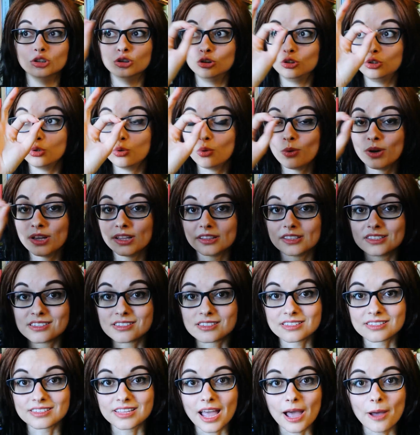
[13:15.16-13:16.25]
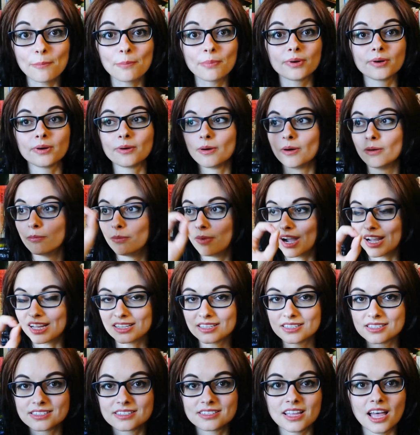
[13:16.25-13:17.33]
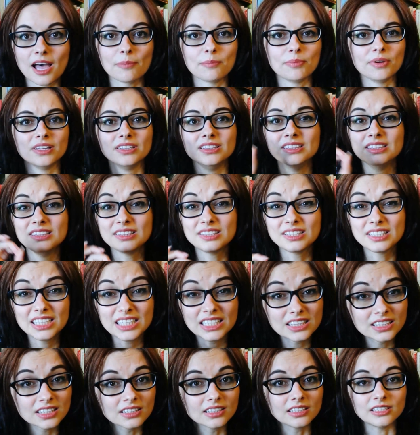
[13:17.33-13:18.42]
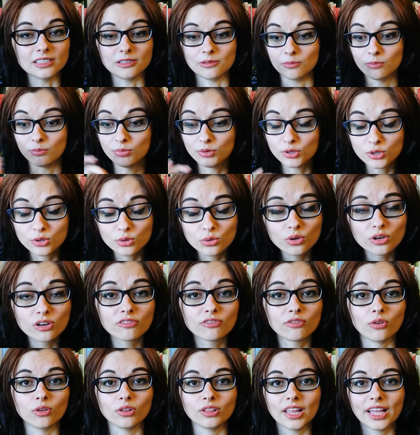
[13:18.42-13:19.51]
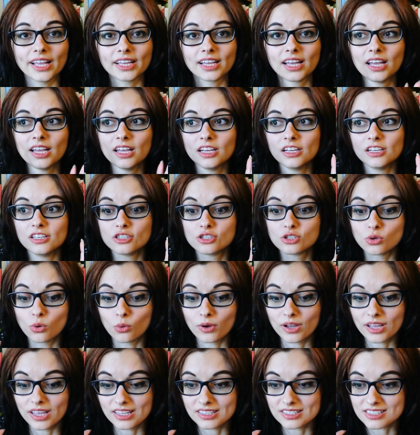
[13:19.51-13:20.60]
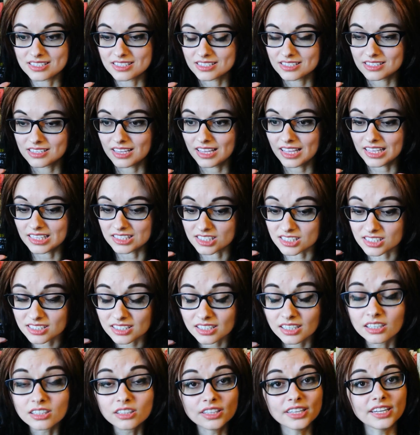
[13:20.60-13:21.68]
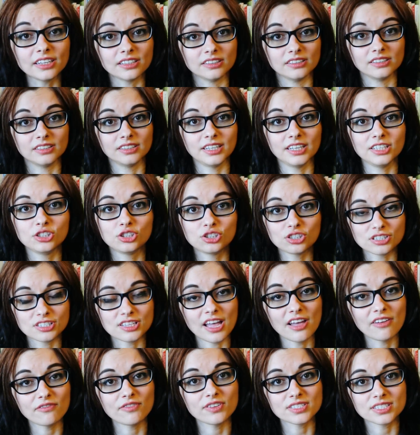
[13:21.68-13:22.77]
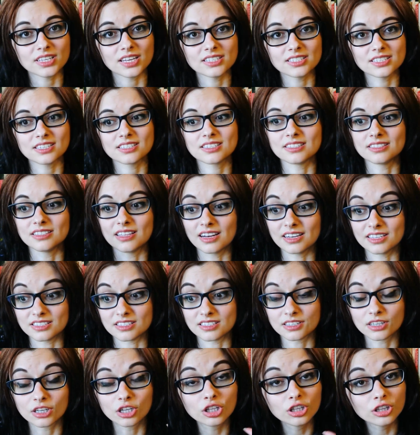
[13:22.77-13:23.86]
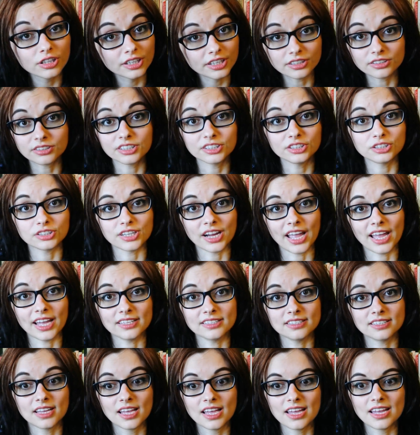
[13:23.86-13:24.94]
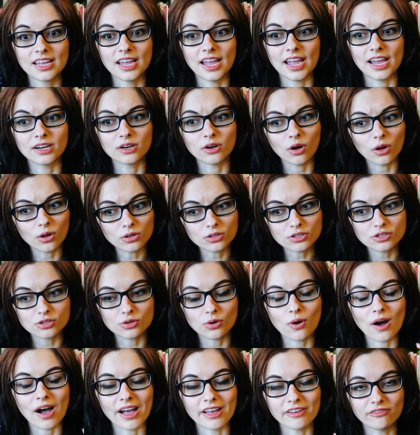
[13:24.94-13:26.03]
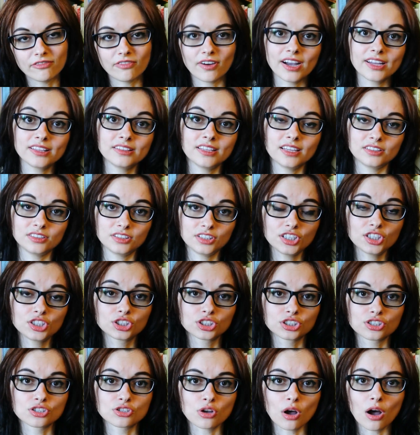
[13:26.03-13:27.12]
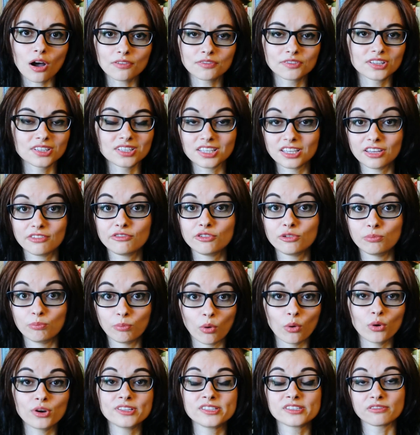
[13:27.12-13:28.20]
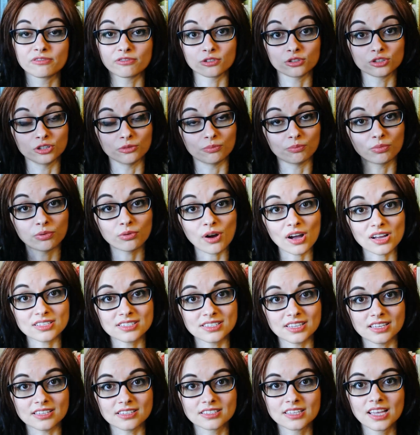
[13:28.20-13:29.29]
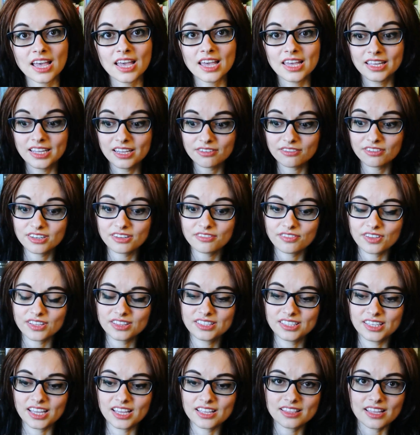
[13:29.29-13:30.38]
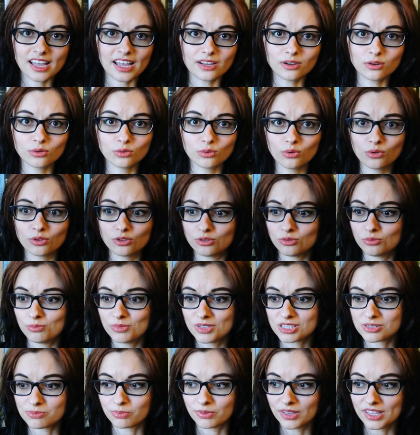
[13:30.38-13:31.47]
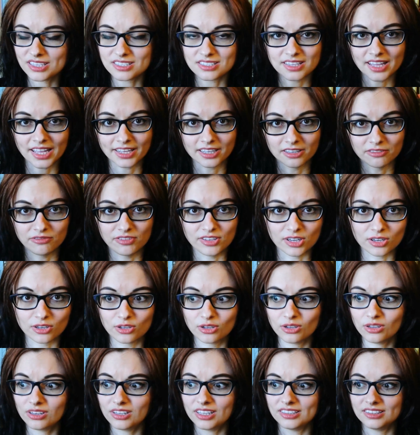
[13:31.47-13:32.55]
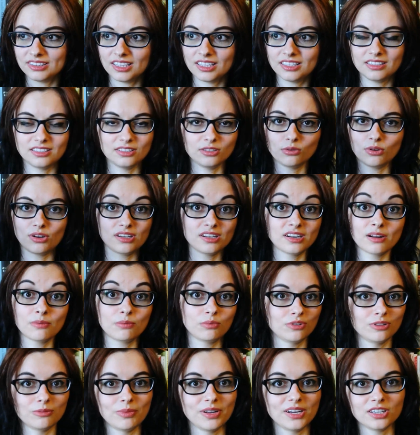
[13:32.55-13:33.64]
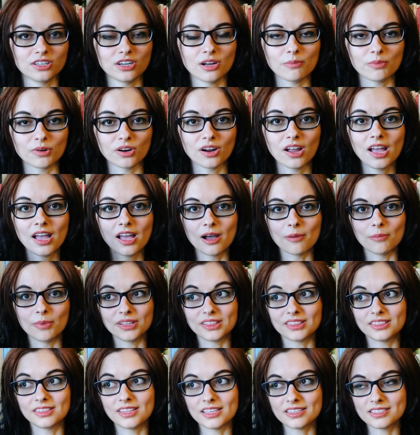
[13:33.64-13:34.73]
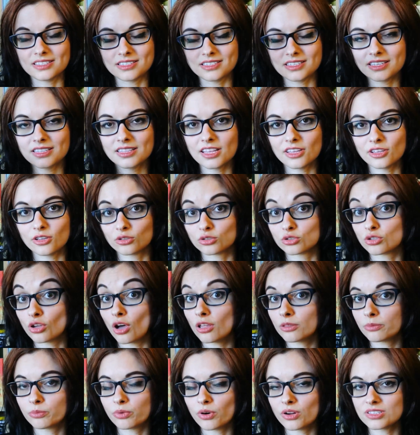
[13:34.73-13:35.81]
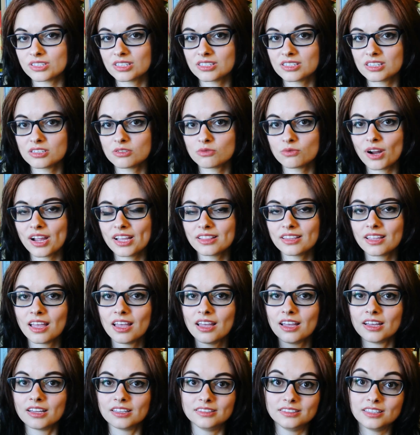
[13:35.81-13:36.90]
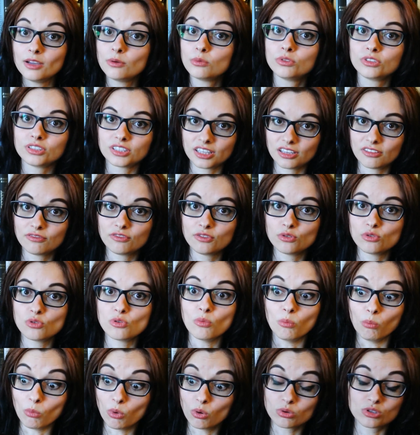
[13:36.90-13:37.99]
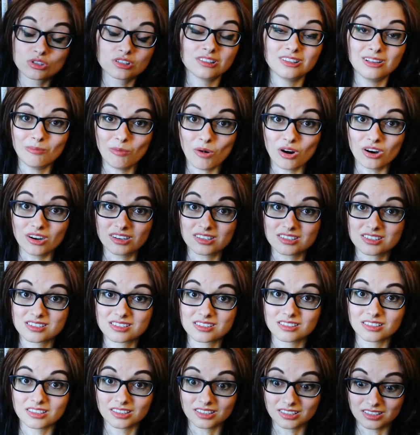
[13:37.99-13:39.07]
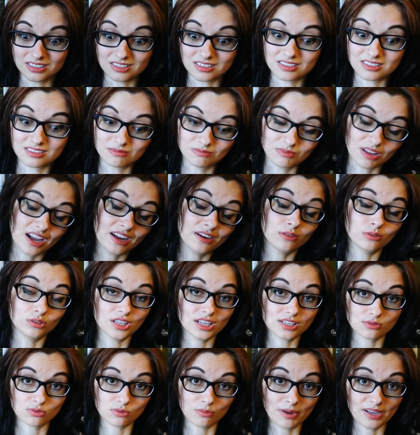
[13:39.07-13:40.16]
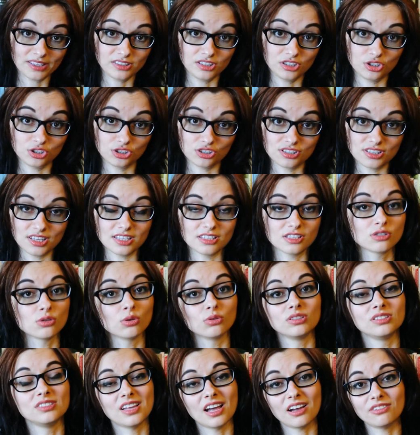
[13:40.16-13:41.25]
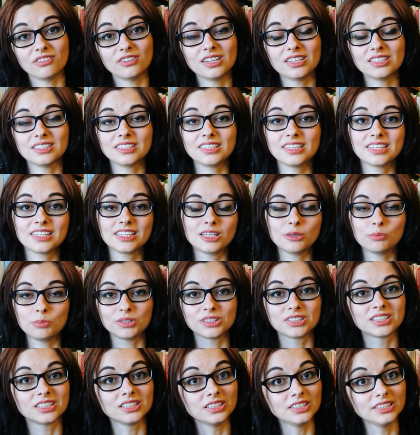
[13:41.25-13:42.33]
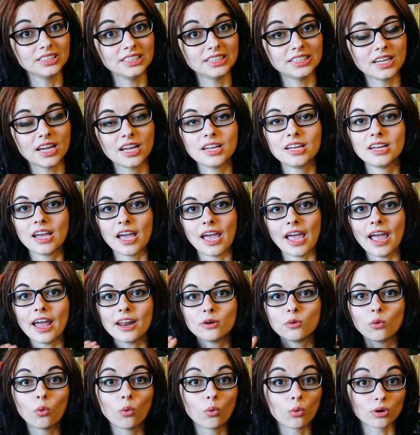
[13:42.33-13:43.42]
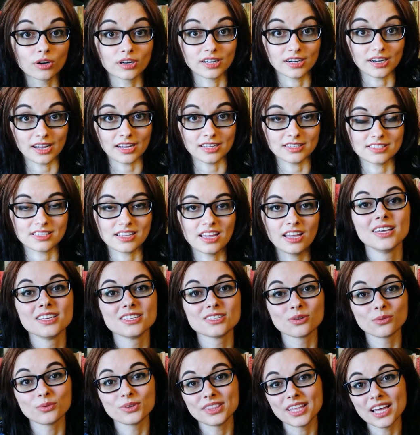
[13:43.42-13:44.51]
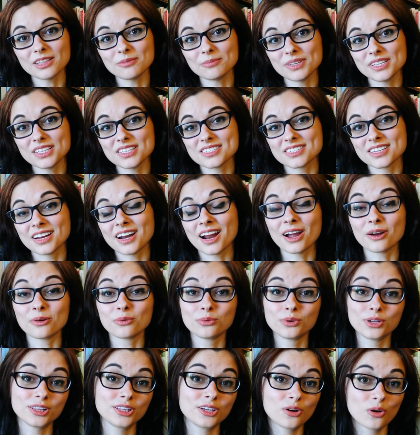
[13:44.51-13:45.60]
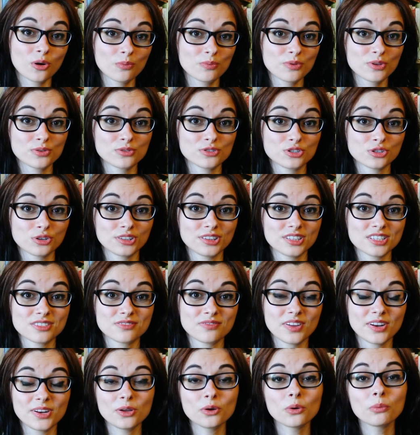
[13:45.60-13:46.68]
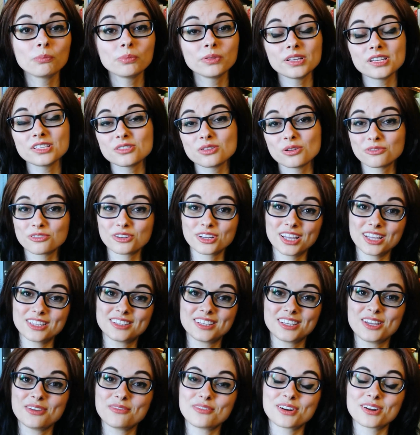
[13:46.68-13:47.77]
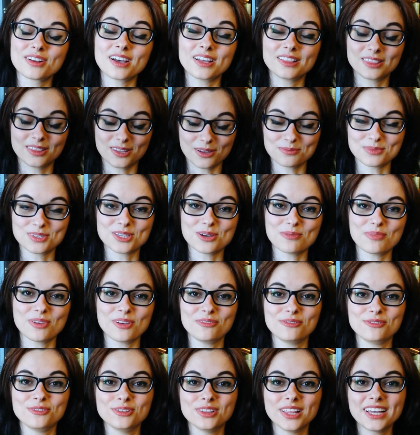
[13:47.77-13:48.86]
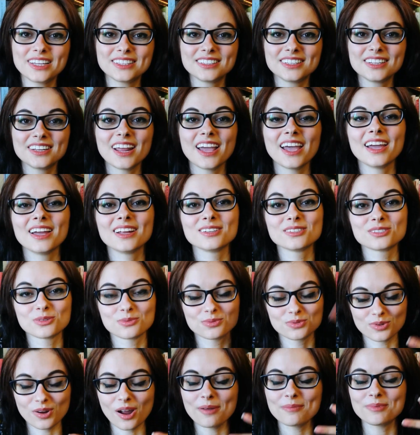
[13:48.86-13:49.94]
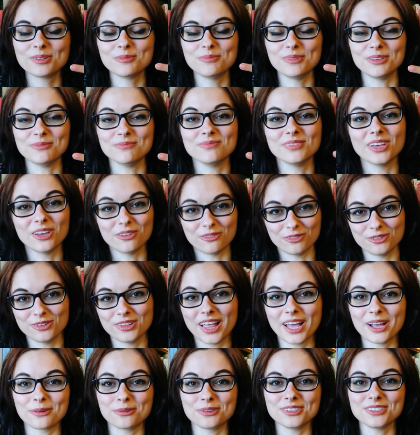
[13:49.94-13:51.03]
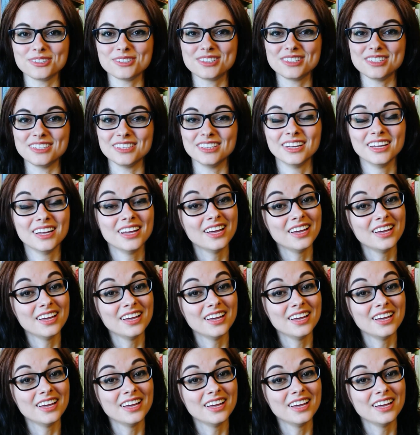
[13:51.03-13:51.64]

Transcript: do it step by step neatly beautiful like so it's it's clear it just emphasizes that it's clear in your head and also, I find that teachers often give you points for the process. Even if at the end, I don't know, you misplaced like a virgule and then you ended up with a bigger number, but they see that your thought process is right, they will give you most of the marks. Because I know that's what my teachers did. So definitely keep it clean and organized. So with that being said, I really hope you enjoyed this video. Please don't forget to give it a thumbs up if you liked it and subscribe to me if you like what you see.